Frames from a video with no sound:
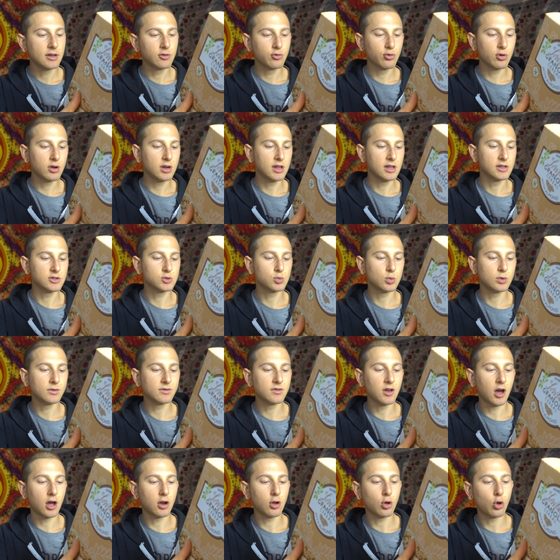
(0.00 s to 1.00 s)
Ingredients:
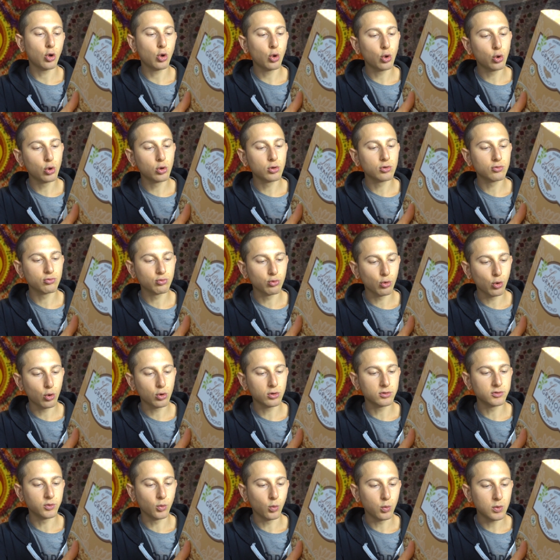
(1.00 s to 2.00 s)
we've got whole
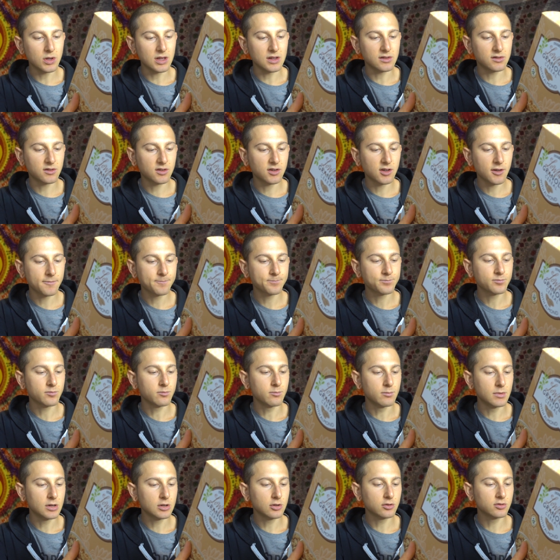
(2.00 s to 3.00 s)
rolled wheat,
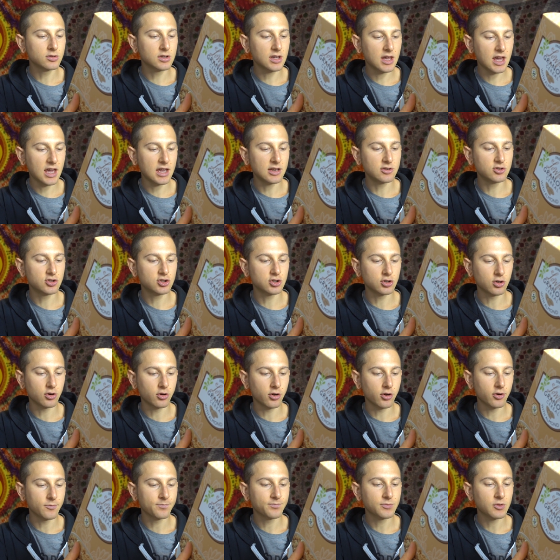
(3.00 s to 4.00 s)
milled cane
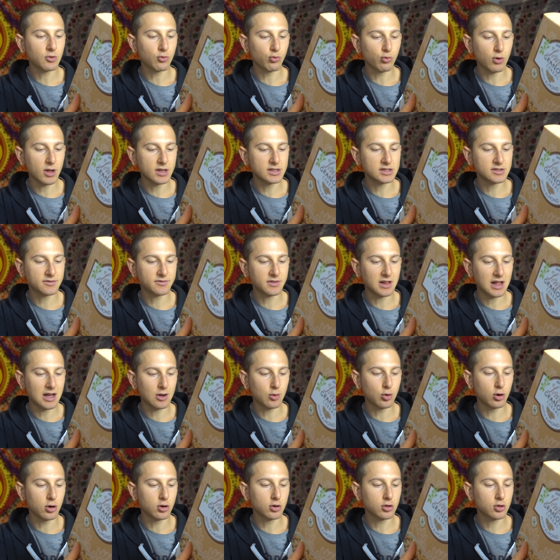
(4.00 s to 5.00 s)
sugar, rice
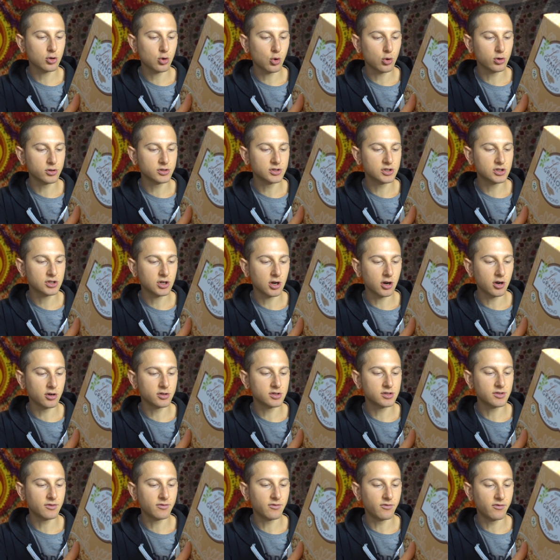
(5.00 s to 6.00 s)
flour,
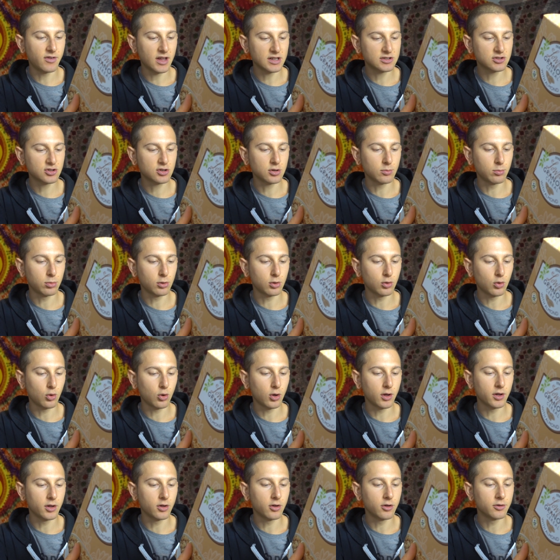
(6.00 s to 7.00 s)
cornstarch, vegetable
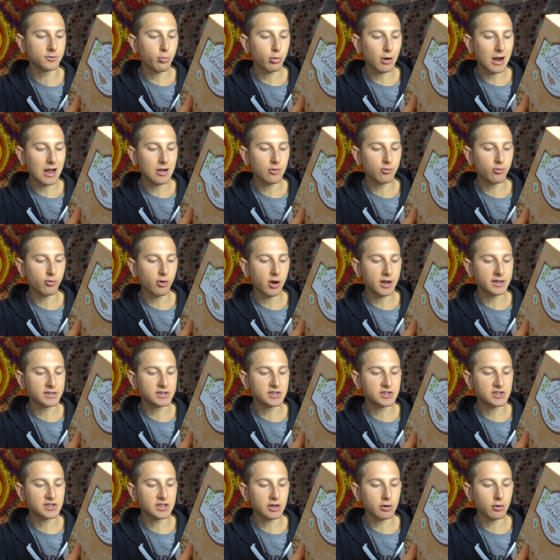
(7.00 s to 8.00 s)
oil, brown
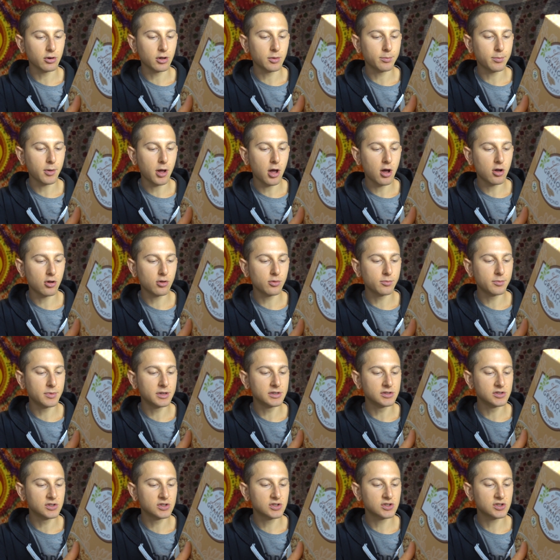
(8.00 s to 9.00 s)
rice syrup,
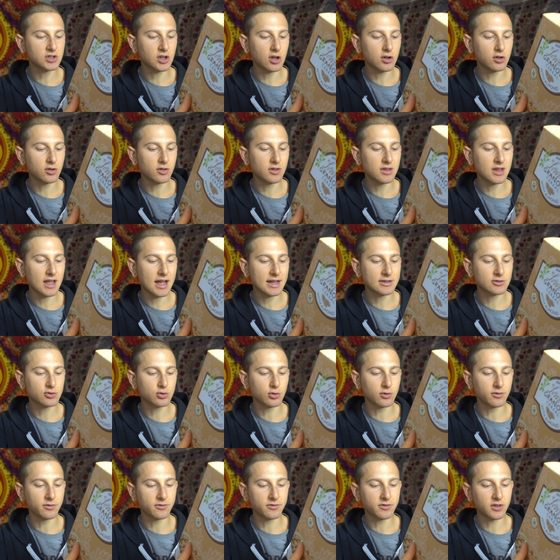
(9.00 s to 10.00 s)
almond salt,
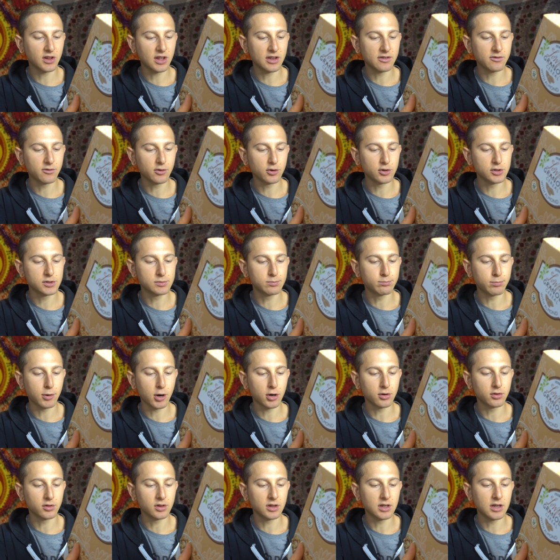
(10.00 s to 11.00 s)
natural flavors,
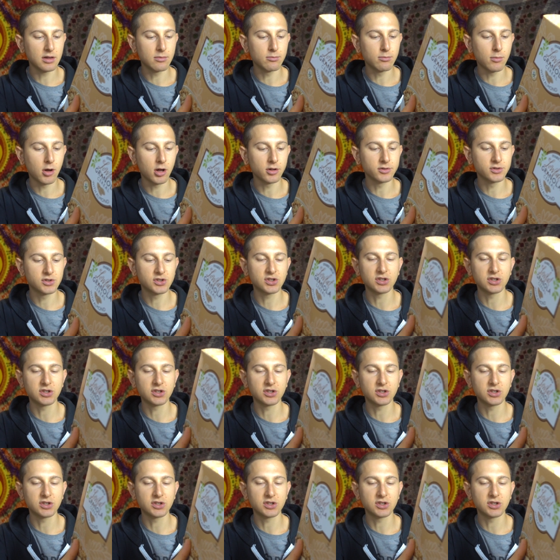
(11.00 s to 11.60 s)
barley malt